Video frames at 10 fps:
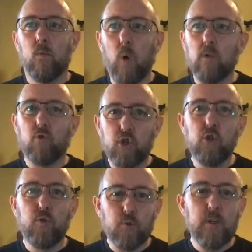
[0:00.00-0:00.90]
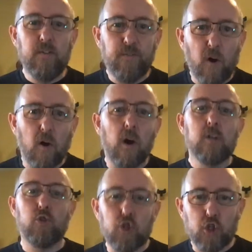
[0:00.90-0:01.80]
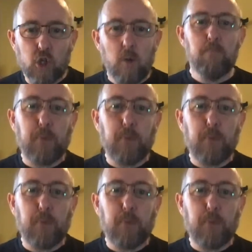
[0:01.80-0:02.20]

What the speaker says: 1, 2, 3, 4.